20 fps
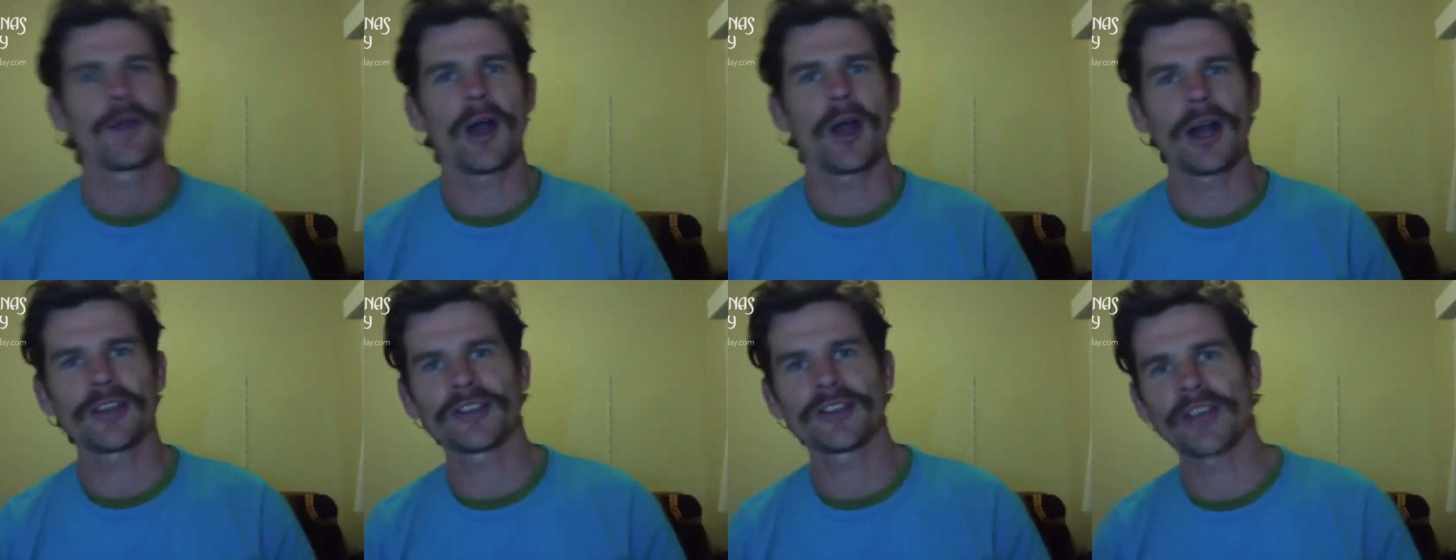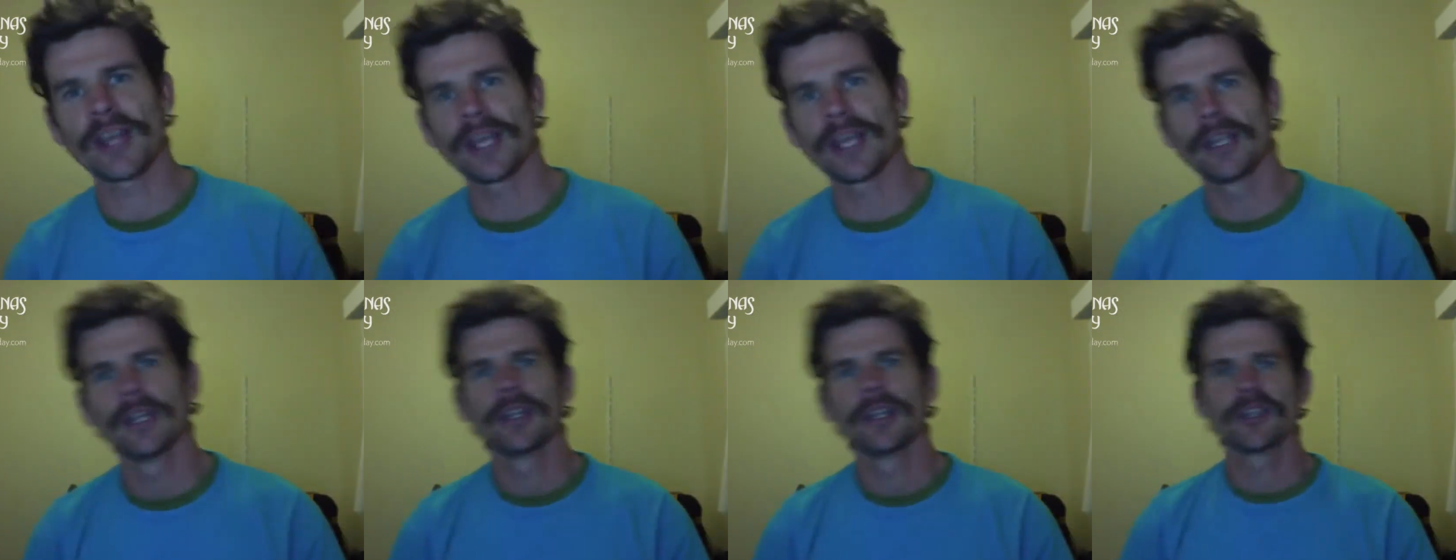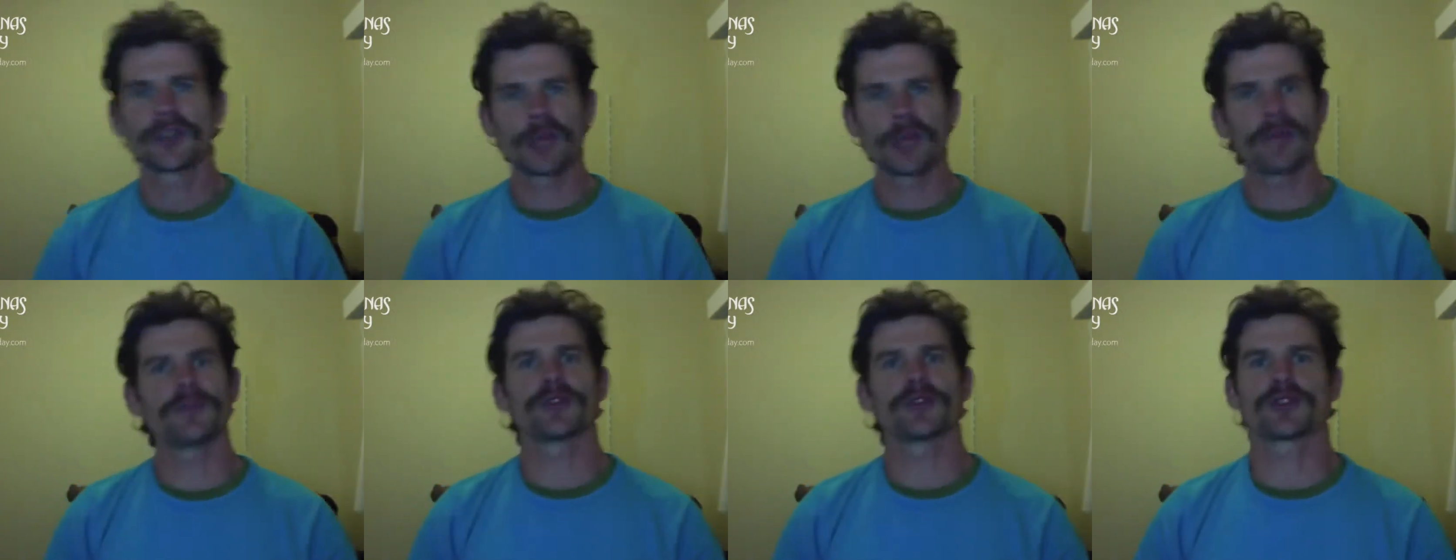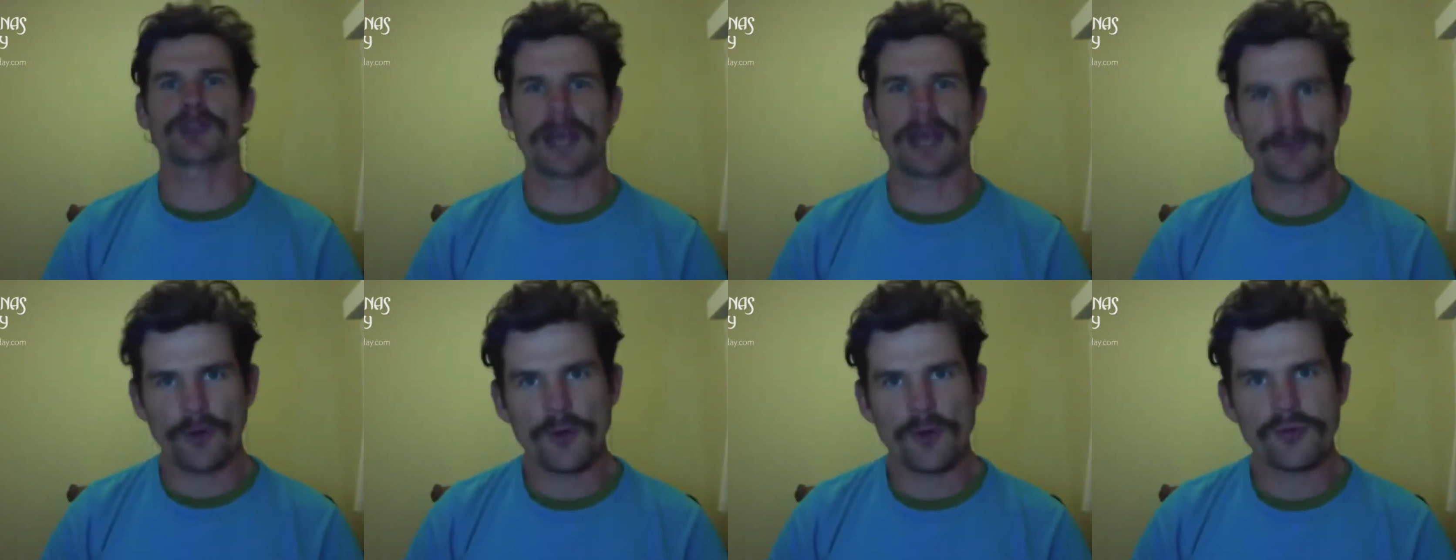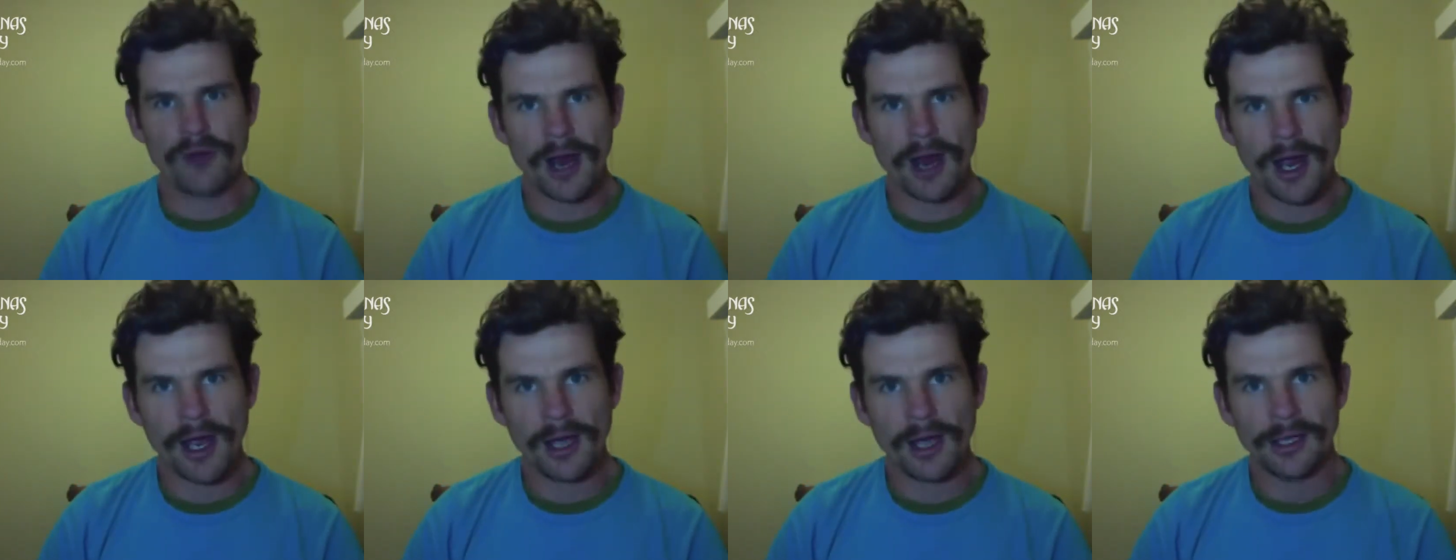I say, do you even travel,
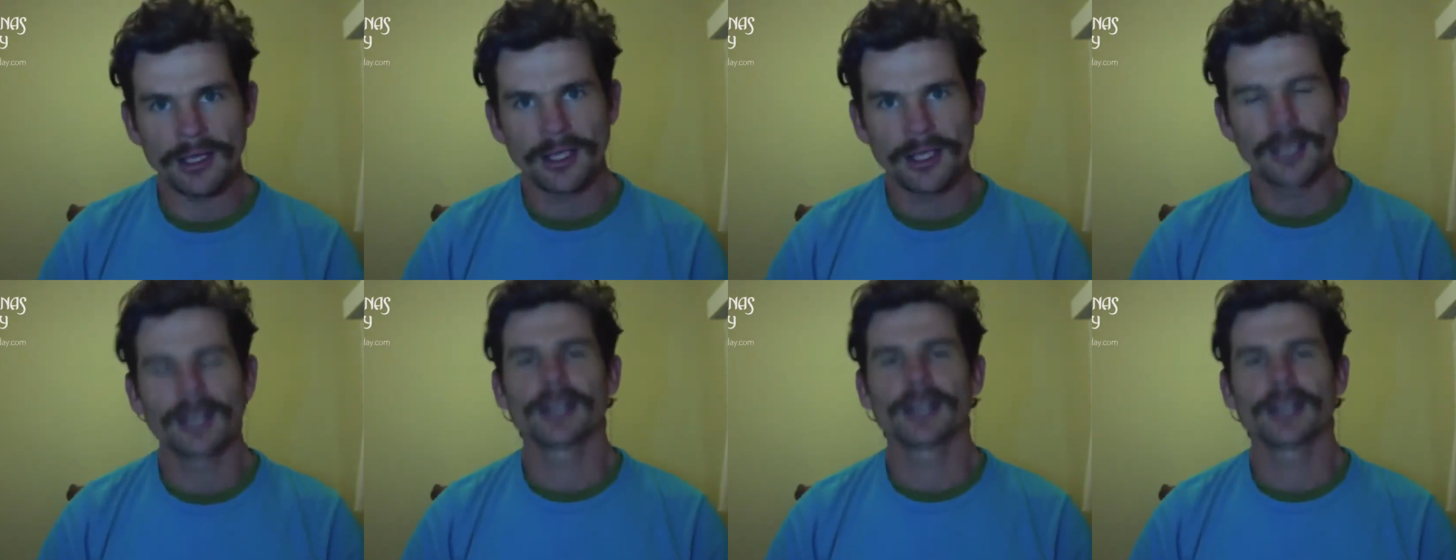bruh?